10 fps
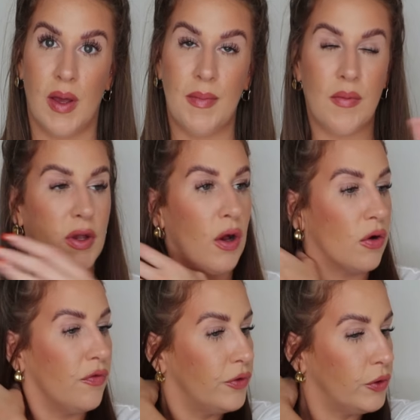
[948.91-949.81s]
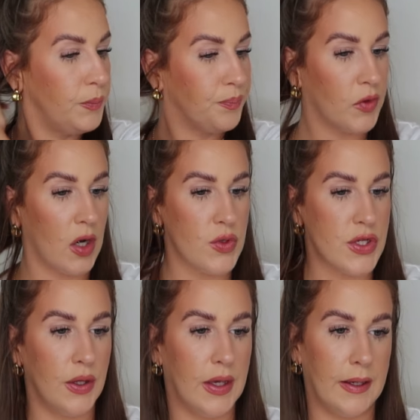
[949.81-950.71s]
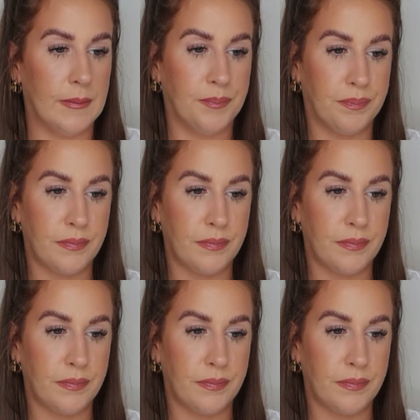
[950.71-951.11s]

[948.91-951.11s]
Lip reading: my memory card got full and I wasn't looking,